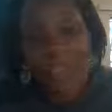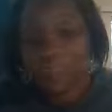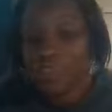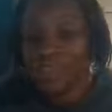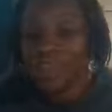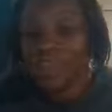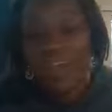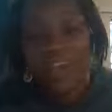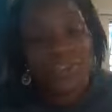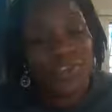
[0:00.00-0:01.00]
Just,
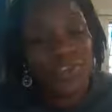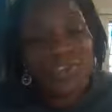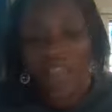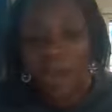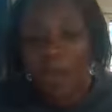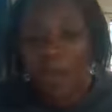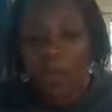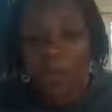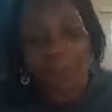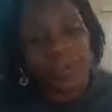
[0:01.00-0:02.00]
if you just let Him go
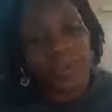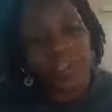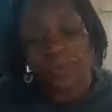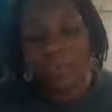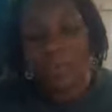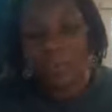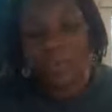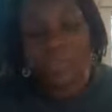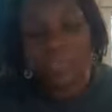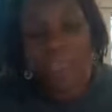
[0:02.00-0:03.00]
to work, He'll do it.